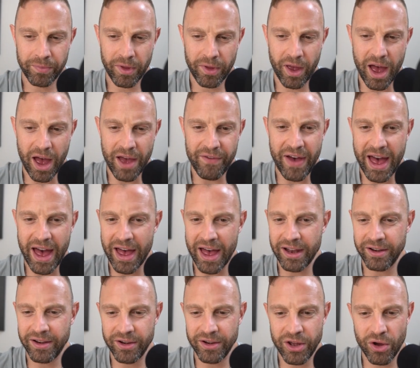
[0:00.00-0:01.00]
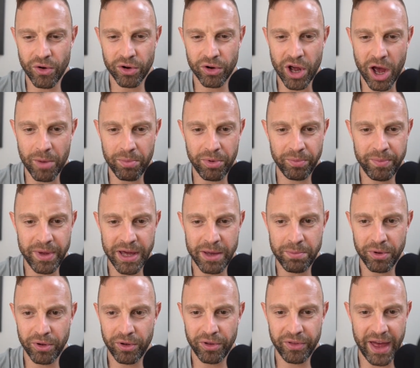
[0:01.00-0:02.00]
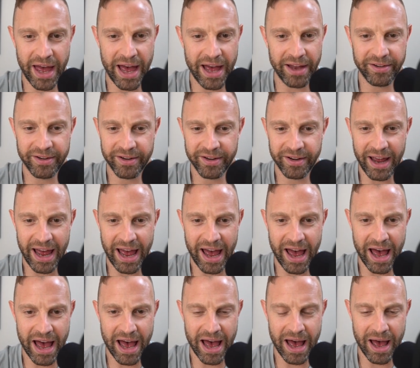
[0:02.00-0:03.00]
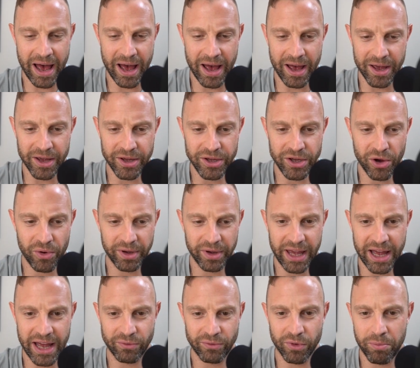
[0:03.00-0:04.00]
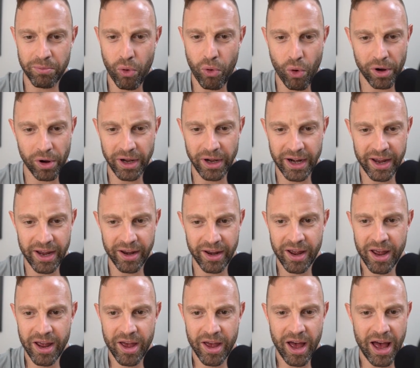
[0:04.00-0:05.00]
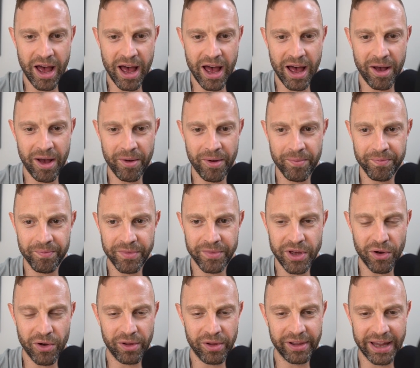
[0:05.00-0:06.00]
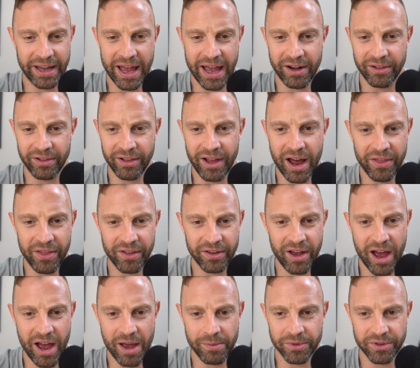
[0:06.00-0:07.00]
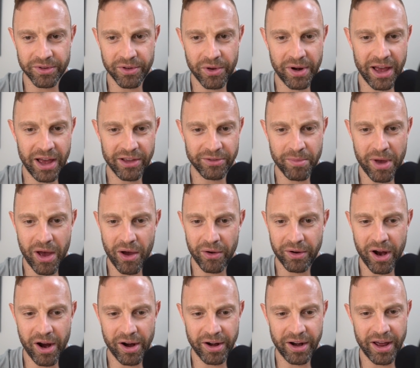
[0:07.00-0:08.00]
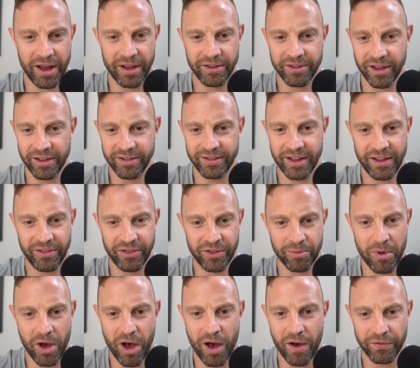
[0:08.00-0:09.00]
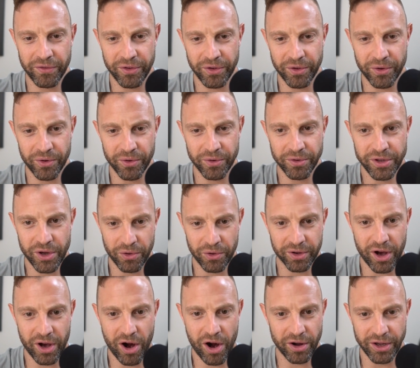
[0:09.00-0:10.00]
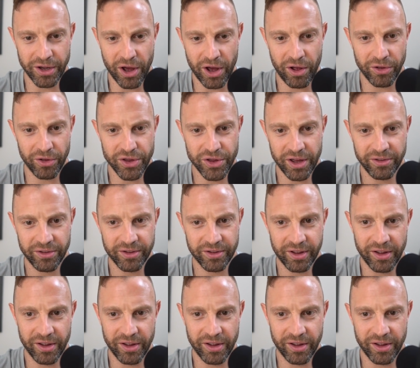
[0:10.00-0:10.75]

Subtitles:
I've had, a couple people that, again, reported it. Again, a lot of the times if someone has myocarditis, I send them off to, the cardiologist. And